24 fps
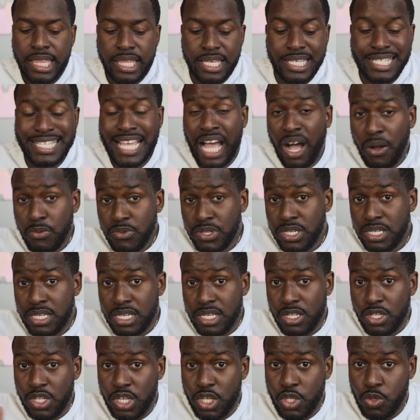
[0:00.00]
The sound
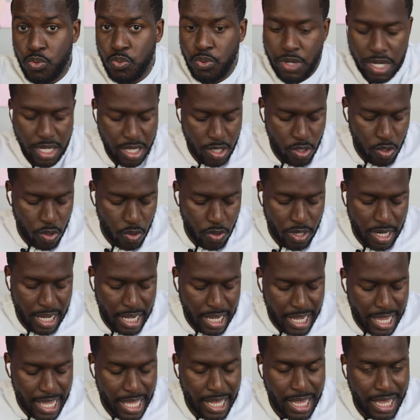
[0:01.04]
seal is really good.
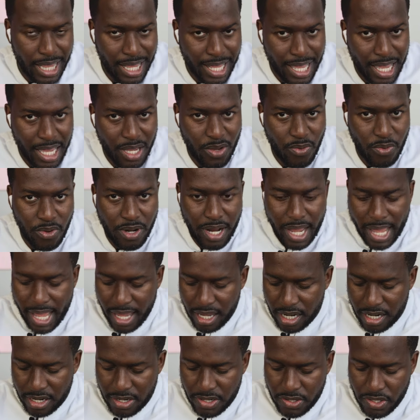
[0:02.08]
I like what
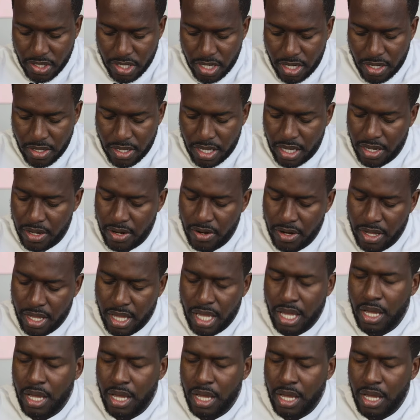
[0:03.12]
Anker has done here.